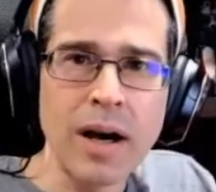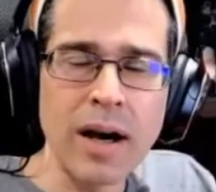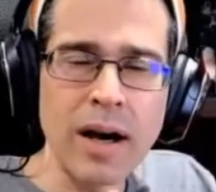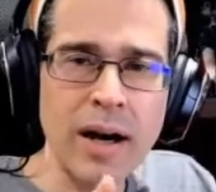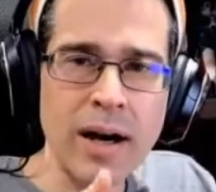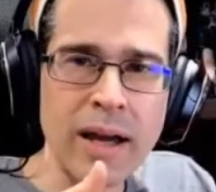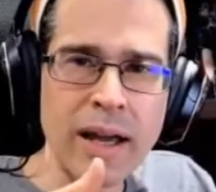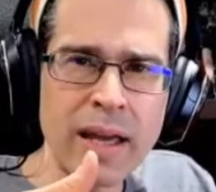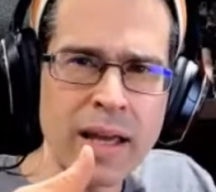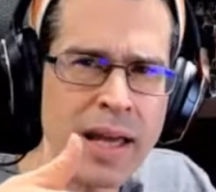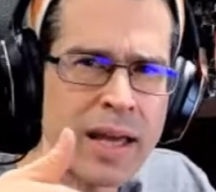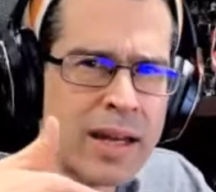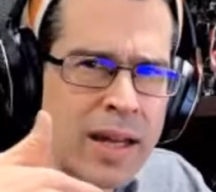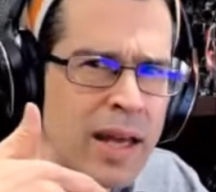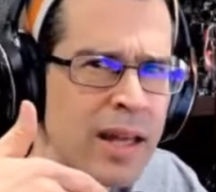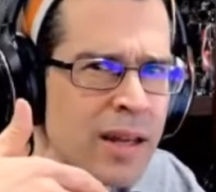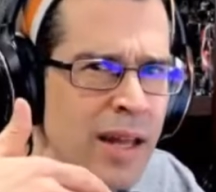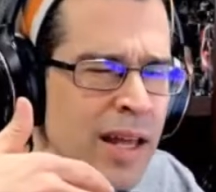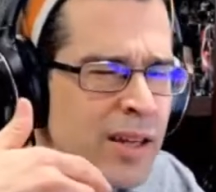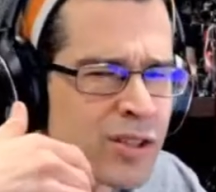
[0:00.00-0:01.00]

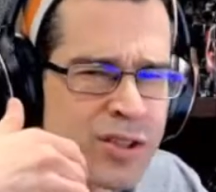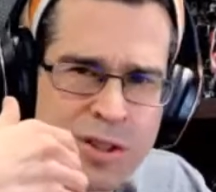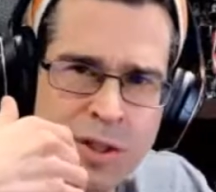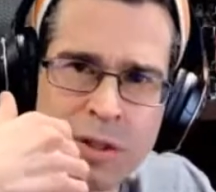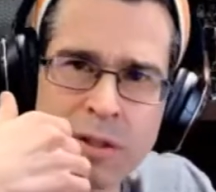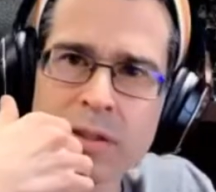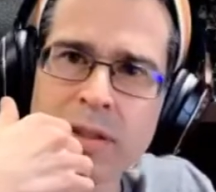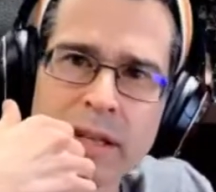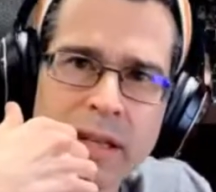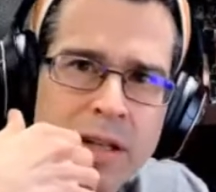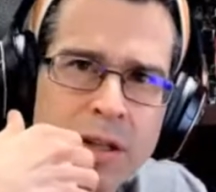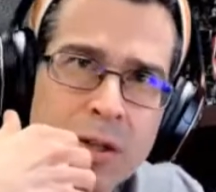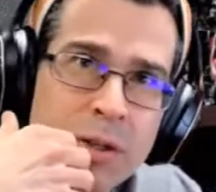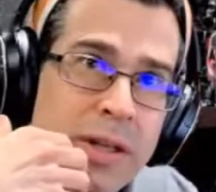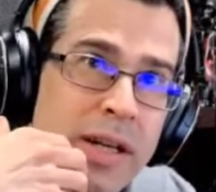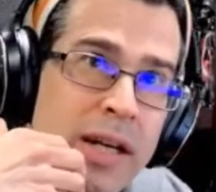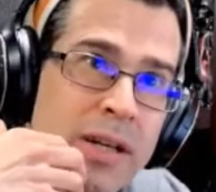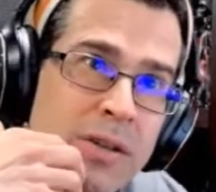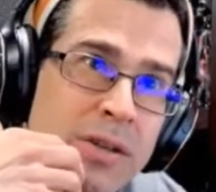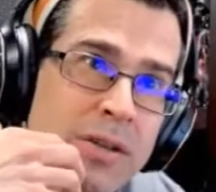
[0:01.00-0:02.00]
And certainly
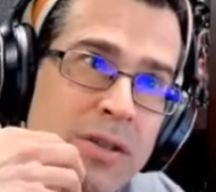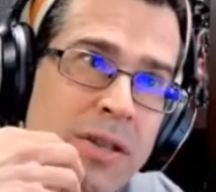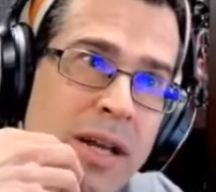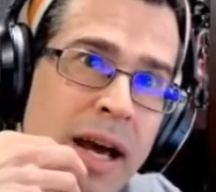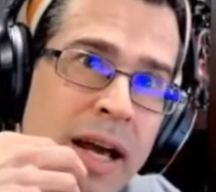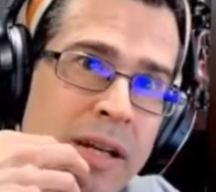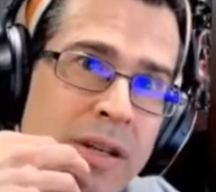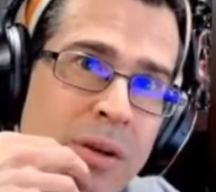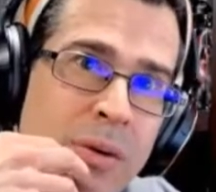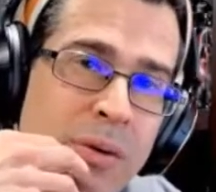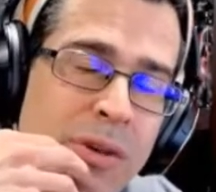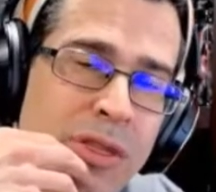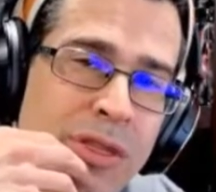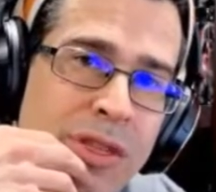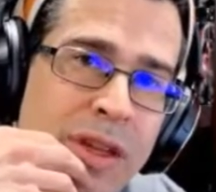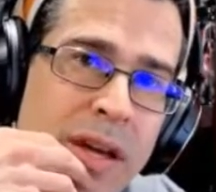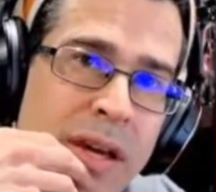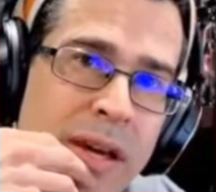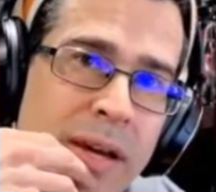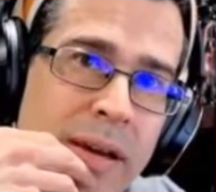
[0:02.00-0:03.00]
creators, I don't
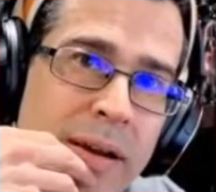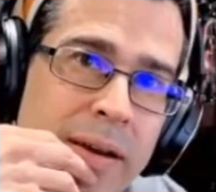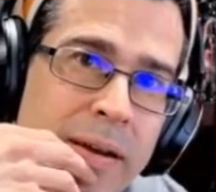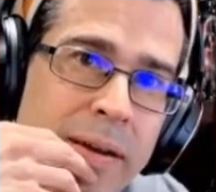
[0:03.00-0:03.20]
think,